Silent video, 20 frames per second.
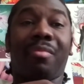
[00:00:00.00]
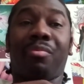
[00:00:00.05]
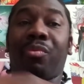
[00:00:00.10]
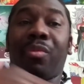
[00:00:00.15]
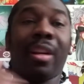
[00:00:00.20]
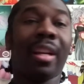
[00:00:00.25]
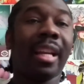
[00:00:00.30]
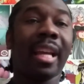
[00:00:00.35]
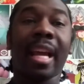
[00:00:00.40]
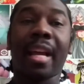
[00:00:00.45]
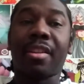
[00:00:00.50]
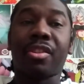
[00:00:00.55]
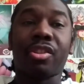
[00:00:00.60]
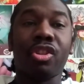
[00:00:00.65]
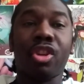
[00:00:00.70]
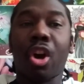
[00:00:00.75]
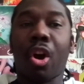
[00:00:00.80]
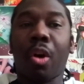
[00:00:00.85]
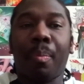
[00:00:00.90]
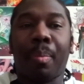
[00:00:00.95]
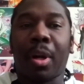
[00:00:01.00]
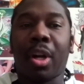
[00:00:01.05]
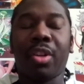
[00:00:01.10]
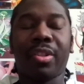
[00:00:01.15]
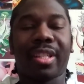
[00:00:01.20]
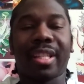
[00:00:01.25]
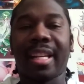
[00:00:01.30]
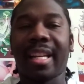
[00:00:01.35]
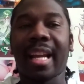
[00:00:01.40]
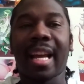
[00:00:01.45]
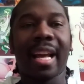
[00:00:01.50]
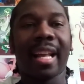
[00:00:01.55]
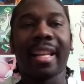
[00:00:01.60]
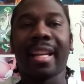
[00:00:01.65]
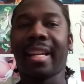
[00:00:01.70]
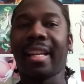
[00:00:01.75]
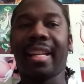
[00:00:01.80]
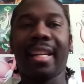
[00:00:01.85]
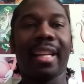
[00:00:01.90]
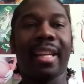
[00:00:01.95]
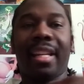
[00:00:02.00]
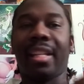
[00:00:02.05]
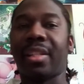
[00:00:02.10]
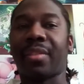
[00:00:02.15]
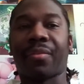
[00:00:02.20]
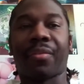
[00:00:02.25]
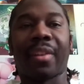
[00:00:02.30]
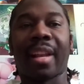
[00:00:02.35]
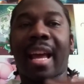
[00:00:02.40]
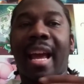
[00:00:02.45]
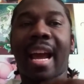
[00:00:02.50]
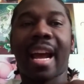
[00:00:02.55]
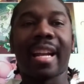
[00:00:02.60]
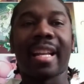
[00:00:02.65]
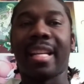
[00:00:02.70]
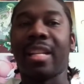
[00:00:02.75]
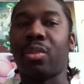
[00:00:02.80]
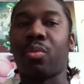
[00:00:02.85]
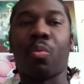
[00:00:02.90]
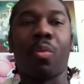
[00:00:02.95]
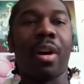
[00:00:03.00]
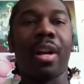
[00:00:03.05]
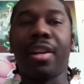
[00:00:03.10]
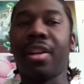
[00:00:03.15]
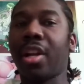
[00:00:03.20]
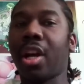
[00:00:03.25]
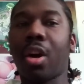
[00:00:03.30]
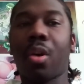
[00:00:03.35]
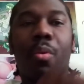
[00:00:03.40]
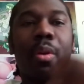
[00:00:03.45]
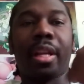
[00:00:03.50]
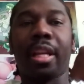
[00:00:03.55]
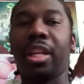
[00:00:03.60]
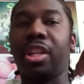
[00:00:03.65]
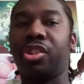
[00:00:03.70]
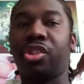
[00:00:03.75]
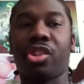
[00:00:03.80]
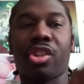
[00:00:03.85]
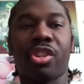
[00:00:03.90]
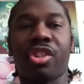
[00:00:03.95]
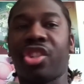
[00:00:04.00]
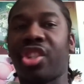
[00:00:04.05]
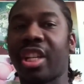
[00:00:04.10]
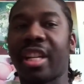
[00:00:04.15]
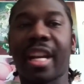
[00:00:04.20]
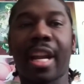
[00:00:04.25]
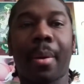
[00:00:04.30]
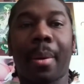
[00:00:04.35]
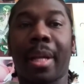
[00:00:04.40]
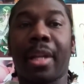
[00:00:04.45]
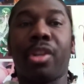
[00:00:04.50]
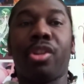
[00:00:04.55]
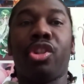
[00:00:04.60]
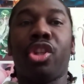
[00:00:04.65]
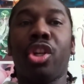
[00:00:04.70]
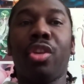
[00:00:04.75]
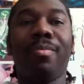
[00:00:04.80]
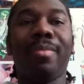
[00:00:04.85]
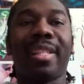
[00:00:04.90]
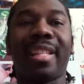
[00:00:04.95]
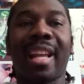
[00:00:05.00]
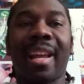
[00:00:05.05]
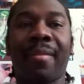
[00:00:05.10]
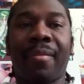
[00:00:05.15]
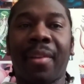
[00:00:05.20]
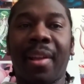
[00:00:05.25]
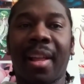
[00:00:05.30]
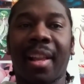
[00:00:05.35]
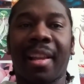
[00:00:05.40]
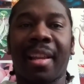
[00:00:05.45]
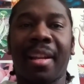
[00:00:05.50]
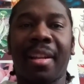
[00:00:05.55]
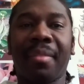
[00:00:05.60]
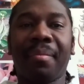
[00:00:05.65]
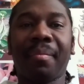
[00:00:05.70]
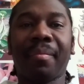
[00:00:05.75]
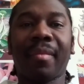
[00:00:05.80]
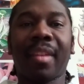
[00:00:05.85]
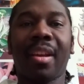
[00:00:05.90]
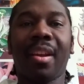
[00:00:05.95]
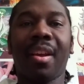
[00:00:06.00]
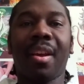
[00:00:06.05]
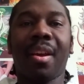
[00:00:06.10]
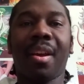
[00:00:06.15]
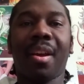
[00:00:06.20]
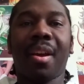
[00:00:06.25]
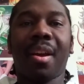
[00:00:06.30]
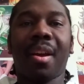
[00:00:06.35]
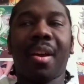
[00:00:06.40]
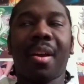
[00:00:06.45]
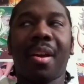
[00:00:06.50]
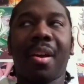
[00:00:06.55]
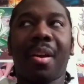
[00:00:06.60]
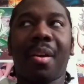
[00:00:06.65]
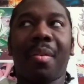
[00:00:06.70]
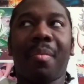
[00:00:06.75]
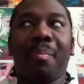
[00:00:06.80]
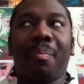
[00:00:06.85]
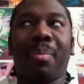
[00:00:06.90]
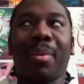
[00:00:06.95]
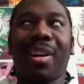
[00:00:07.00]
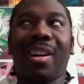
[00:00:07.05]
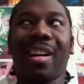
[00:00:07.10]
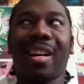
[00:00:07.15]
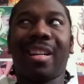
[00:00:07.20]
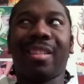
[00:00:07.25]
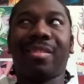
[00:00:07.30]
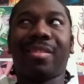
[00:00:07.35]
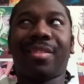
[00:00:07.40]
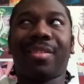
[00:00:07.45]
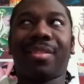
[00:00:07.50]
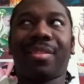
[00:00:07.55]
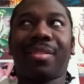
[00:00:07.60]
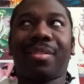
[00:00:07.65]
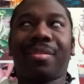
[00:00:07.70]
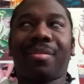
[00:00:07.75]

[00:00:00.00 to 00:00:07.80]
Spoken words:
really has no personality, he's flat, he's one note, he's your generic doomsday villain. But